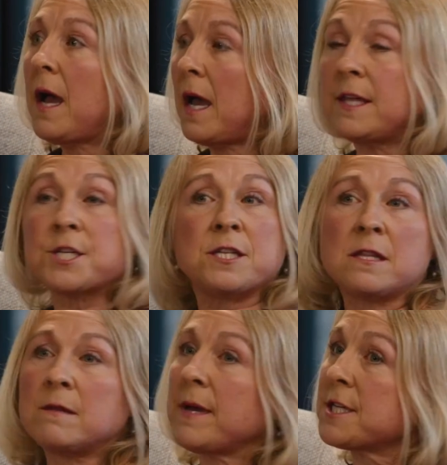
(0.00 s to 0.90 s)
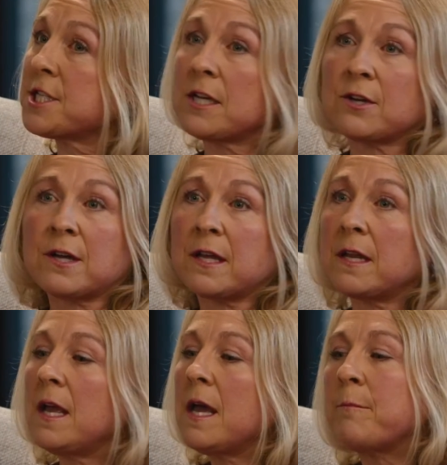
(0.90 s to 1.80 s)
I think she did the best she
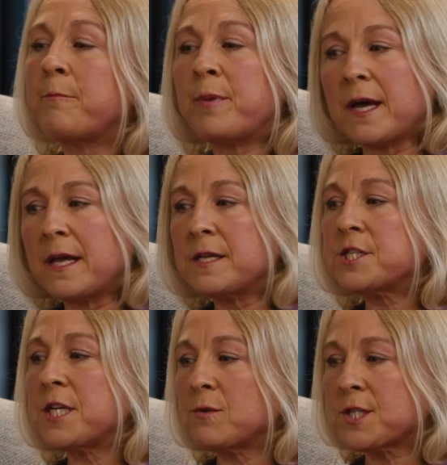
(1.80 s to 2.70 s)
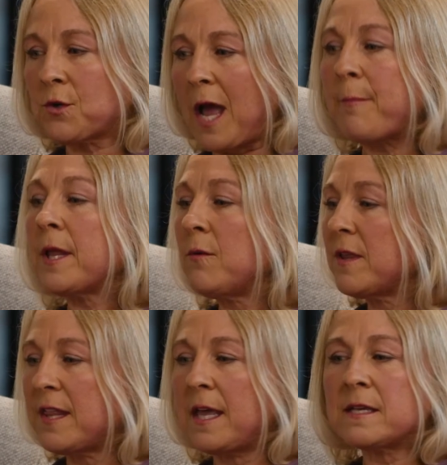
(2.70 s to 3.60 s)
could, but she was grappling
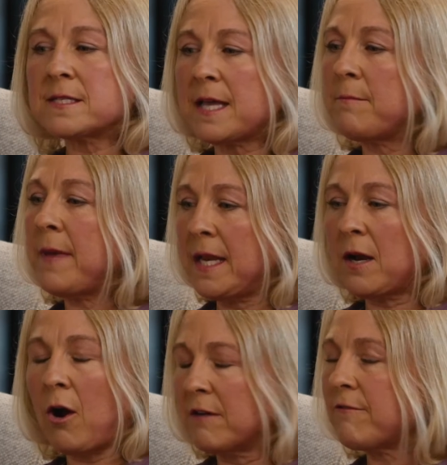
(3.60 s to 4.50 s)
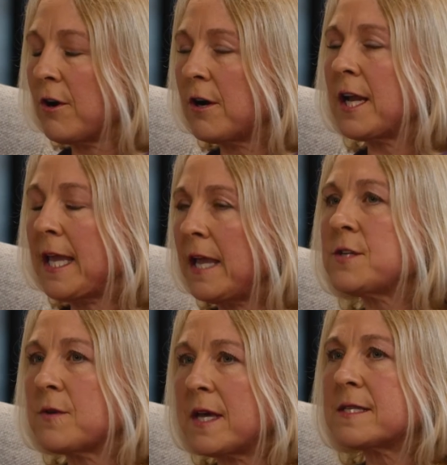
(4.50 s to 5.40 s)
with things that made it hard for her to
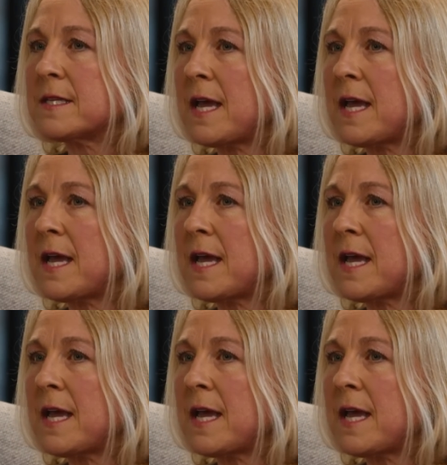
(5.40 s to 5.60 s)
engage with us,